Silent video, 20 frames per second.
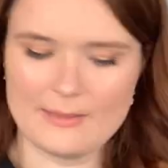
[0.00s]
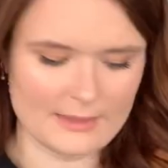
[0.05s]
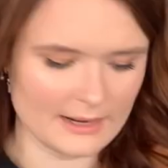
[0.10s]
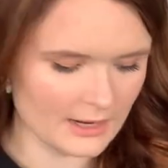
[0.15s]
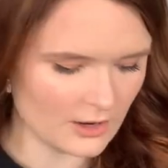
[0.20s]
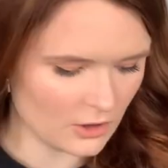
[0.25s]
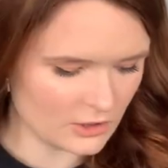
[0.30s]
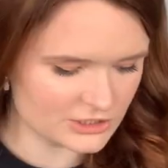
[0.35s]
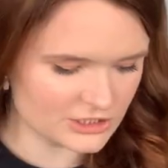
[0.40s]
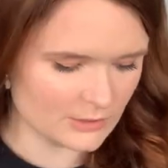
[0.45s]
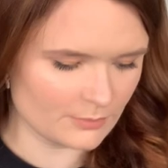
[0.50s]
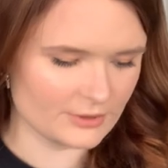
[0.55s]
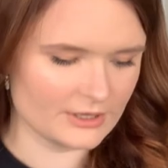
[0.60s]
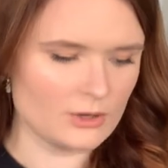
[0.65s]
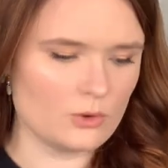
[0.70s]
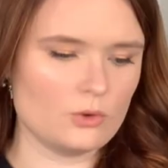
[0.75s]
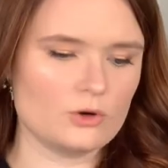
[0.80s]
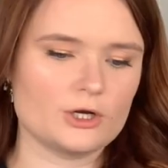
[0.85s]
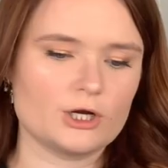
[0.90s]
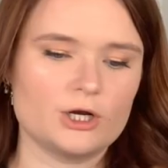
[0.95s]
then I also
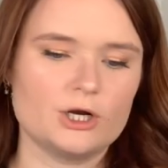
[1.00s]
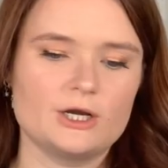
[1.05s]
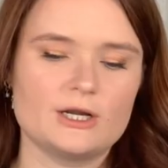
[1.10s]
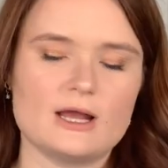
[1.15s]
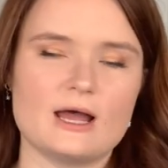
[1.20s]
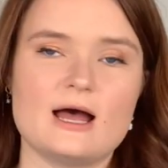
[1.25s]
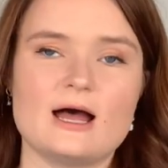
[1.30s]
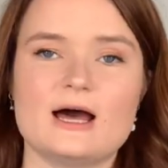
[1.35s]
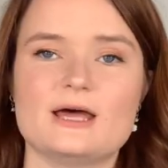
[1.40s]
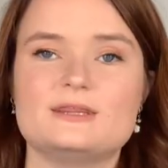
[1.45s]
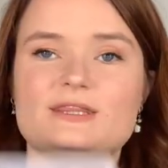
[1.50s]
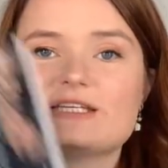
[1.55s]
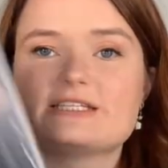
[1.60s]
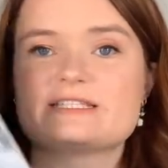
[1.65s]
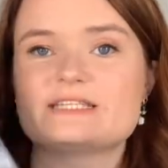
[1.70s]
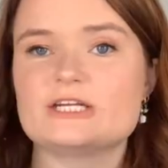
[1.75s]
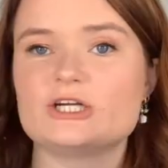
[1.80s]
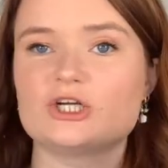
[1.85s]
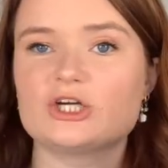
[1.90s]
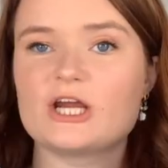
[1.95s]
pre-ordered uh, The
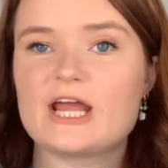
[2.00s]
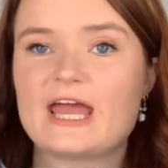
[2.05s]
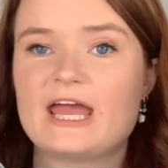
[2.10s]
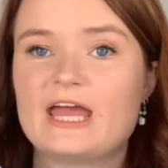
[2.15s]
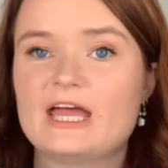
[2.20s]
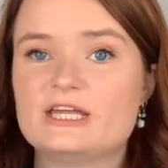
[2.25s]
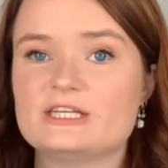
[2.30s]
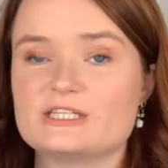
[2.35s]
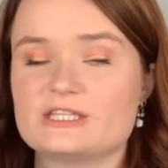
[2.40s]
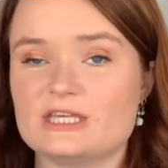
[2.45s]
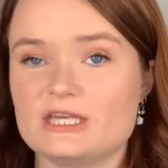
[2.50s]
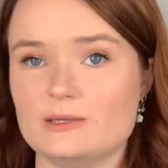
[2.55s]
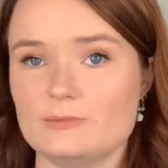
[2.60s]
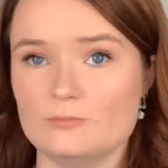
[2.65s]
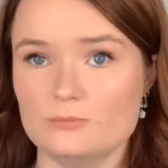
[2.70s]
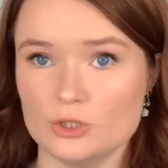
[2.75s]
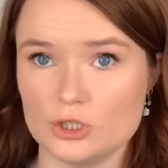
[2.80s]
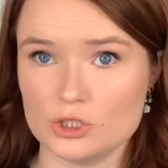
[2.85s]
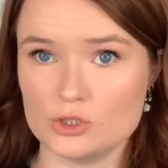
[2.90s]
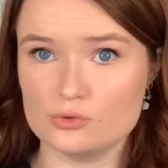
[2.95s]
Sinner and The
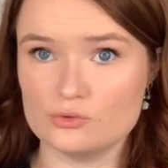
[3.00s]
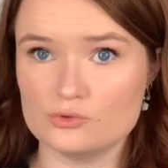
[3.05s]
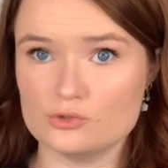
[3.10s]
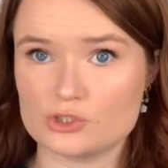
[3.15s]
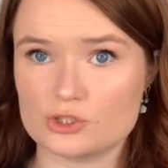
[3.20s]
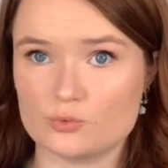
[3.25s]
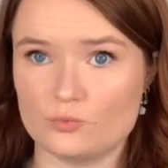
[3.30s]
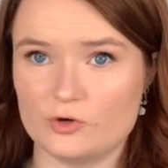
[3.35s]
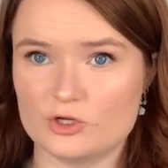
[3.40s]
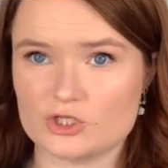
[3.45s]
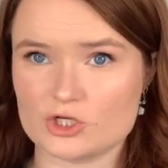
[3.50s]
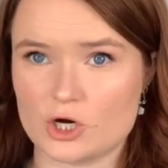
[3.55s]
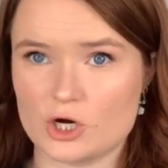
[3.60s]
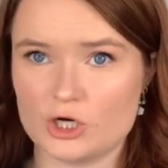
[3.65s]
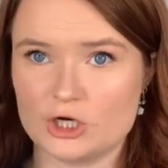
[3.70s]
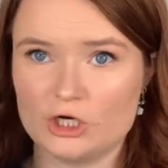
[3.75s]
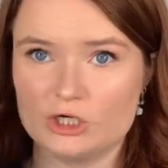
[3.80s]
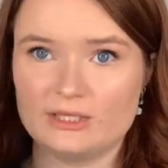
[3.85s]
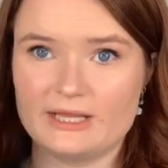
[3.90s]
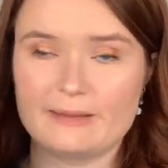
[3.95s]
Muse, which are
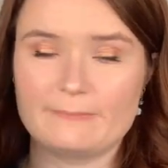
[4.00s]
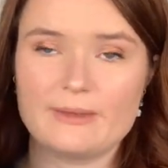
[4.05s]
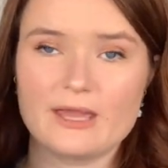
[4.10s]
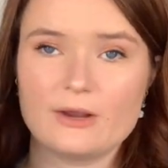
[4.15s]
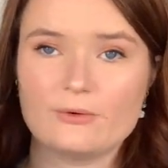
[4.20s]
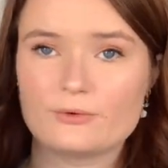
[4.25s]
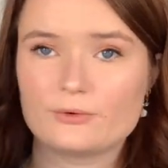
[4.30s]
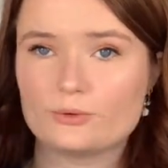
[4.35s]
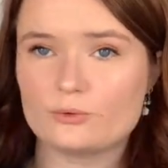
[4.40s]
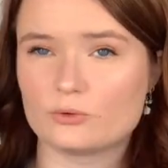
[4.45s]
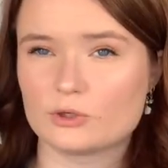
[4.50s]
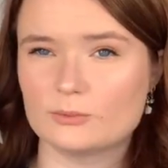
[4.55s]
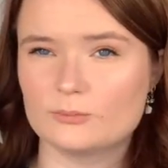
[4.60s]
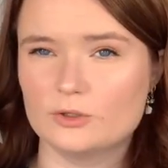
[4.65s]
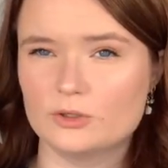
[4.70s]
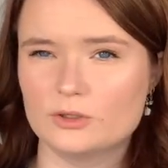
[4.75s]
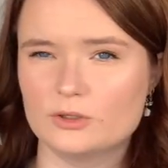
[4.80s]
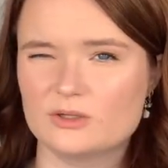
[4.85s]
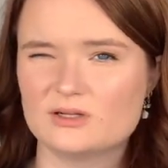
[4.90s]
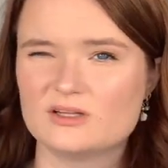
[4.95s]
her like
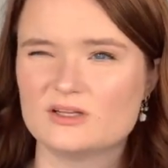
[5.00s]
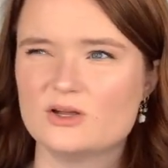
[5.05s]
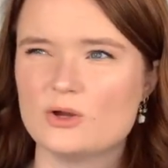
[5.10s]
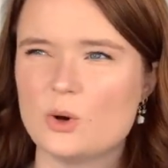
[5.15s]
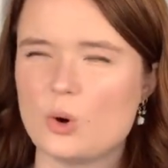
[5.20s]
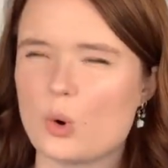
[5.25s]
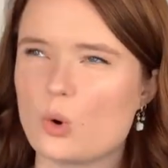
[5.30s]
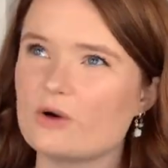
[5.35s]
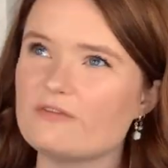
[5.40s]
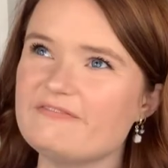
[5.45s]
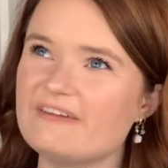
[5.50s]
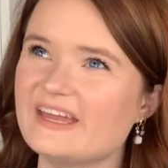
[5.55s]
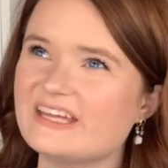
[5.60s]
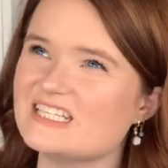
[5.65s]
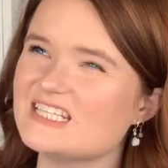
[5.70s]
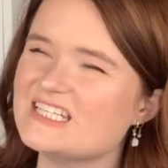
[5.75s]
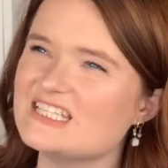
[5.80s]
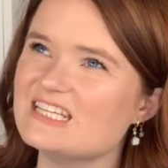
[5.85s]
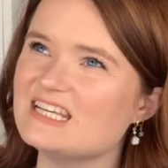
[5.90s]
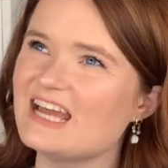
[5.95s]
paranormal or
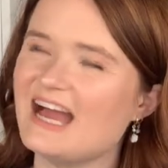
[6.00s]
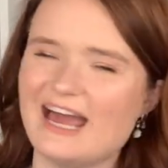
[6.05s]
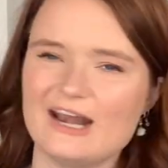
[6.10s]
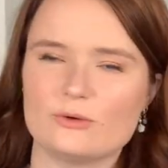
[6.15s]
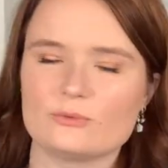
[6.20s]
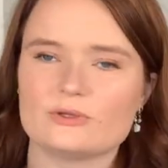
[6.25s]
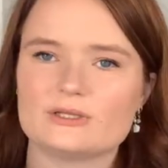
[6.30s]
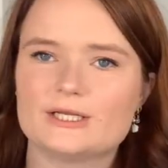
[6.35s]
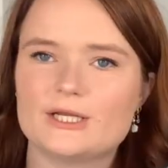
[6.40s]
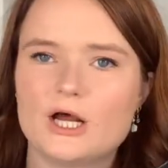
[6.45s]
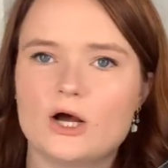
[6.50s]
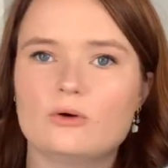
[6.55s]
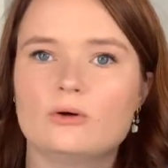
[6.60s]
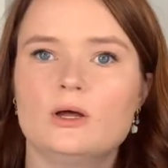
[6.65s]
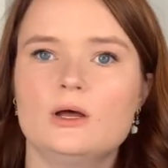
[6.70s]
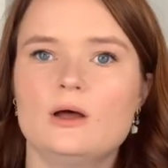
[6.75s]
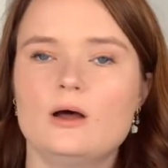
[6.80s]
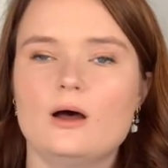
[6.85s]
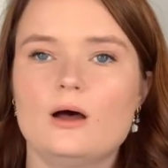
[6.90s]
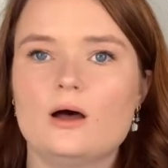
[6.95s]
fantasy, I don't really know,
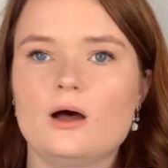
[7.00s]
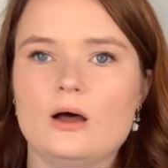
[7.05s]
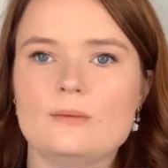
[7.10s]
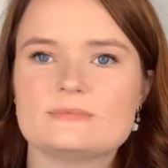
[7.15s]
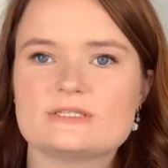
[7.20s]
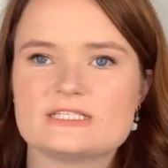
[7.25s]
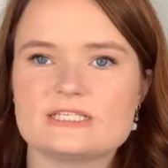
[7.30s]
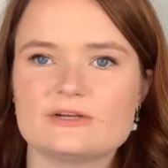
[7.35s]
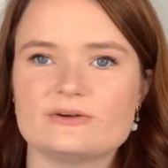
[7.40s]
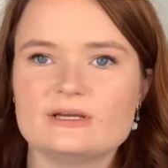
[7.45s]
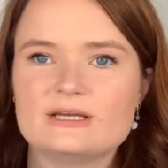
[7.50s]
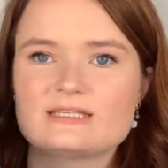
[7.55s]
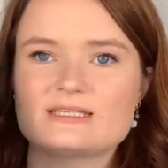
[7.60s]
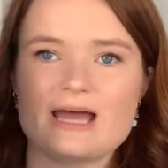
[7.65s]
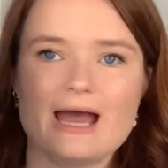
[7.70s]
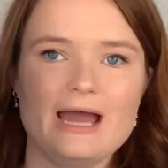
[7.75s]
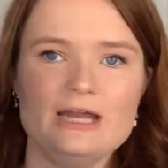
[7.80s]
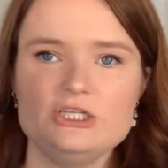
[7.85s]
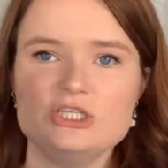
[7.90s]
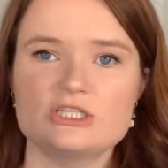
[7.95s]
um, series.
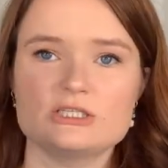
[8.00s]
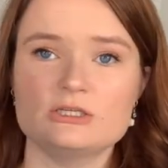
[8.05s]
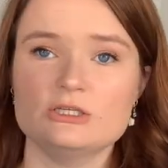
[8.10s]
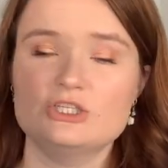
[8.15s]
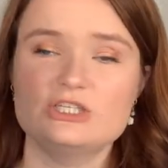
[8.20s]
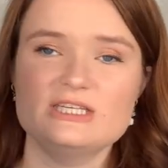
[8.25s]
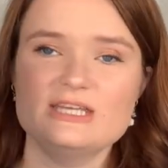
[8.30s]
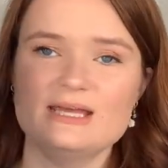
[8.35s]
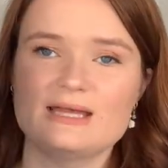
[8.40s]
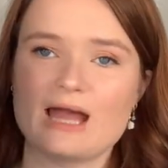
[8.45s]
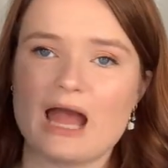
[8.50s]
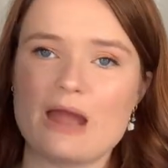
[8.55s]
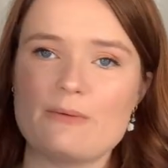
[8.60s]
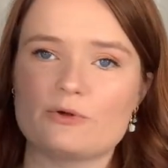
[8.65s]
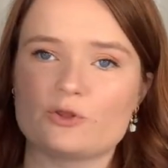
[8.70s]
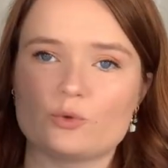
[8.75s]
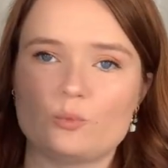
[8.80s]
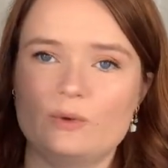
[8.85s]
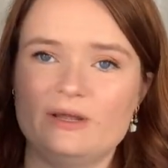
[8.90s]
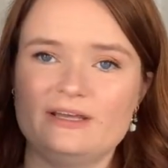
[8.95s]
I just, you see a guy
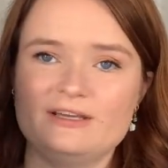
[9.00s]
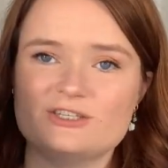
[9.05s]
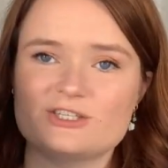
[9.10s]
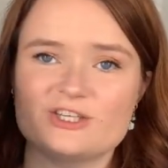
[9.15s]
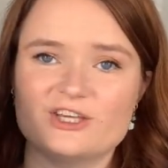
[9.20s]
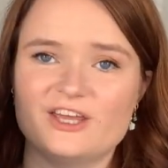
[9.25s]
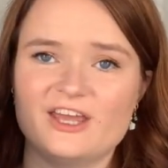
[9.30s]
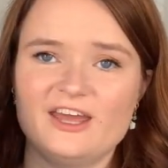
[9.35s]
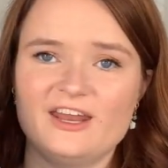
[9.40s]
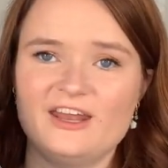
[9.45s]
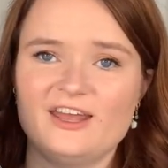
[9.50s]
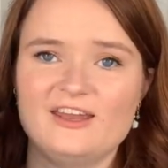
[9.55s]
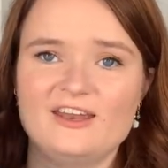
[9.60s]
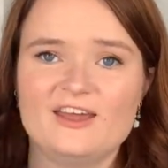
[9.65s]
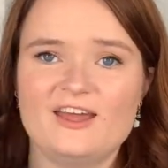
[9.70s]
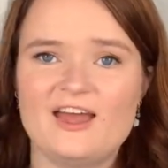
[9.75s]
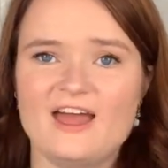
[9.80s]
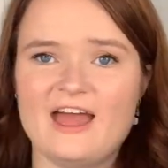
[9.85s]
with wings, you get it.